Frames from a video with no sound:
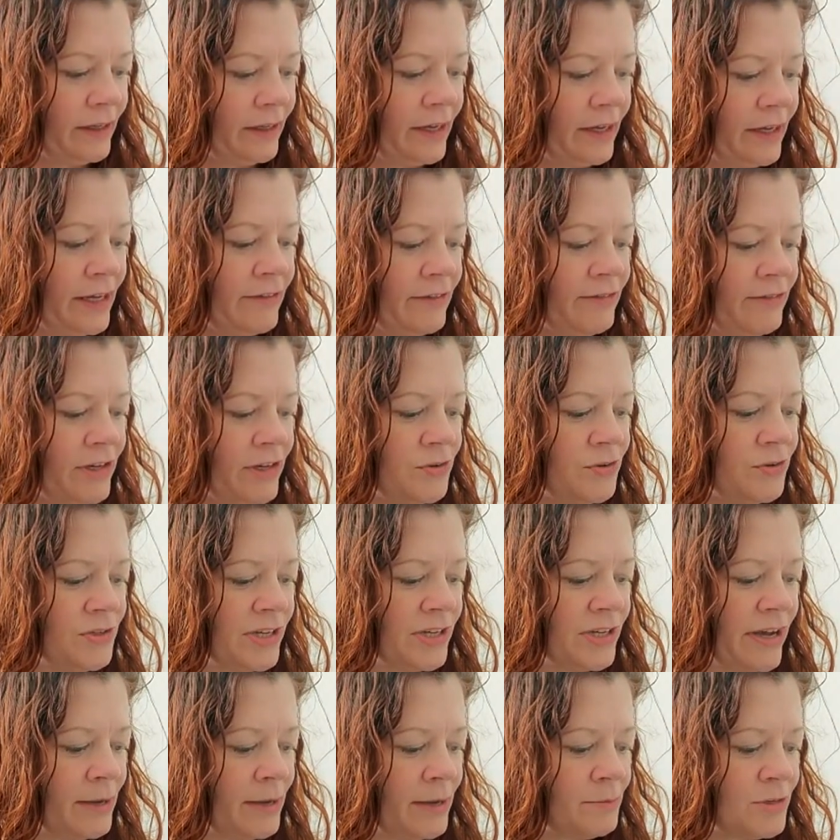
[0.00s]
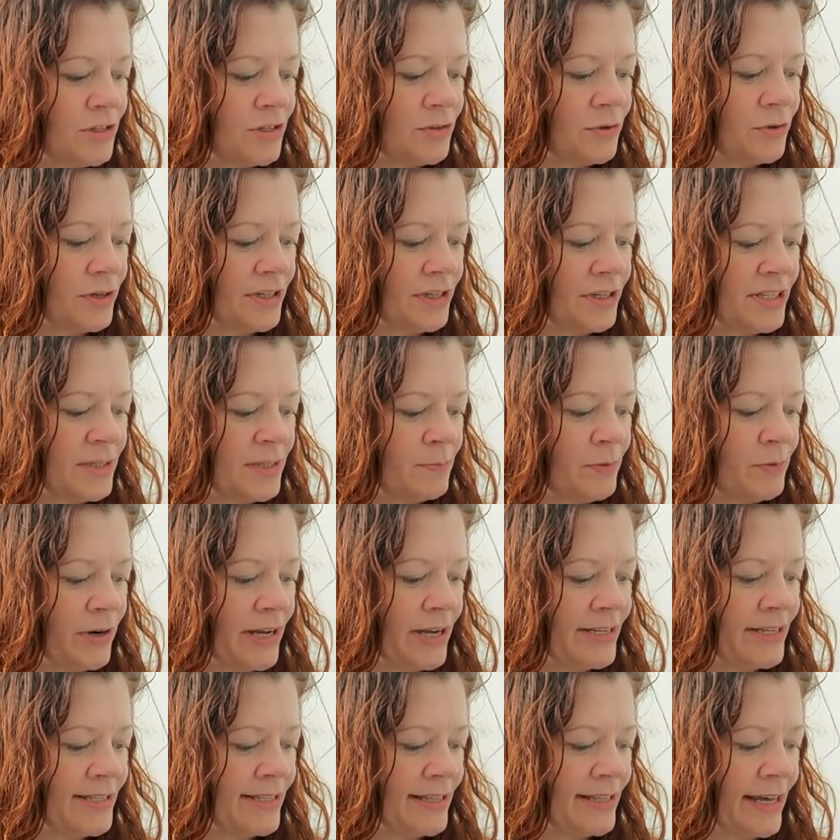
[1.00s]
Giving you time to
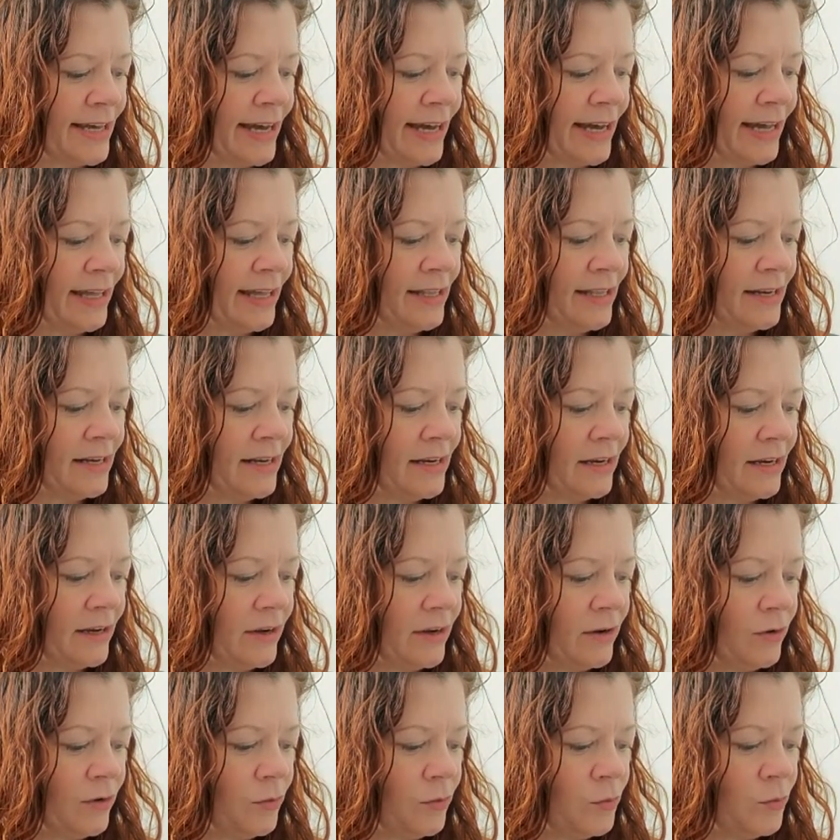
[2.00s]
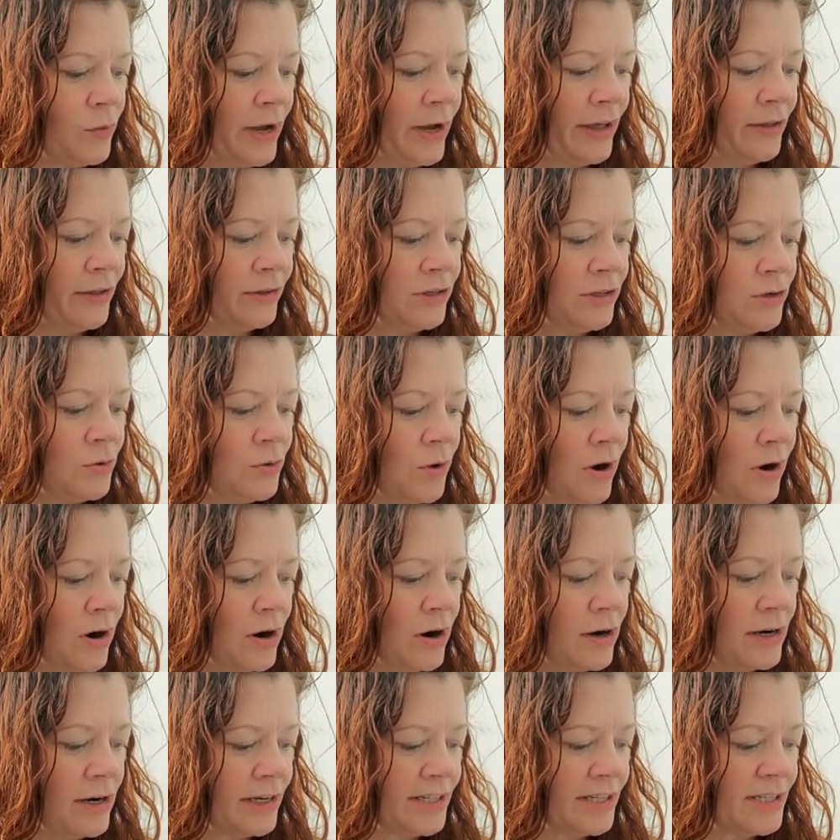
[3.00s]
express that while you
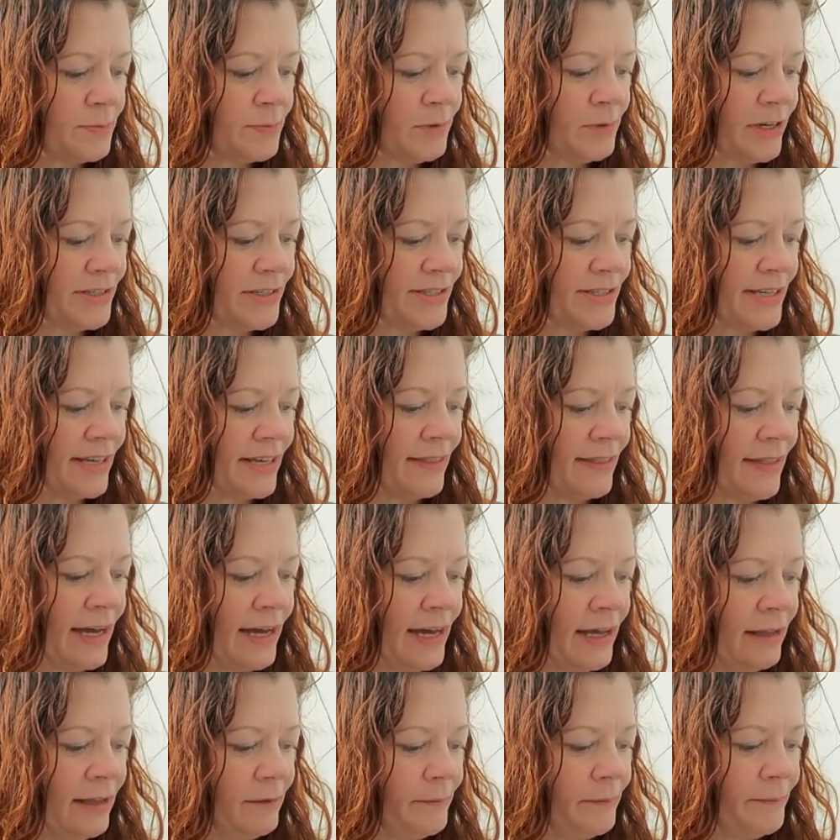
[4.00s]
are expressing that.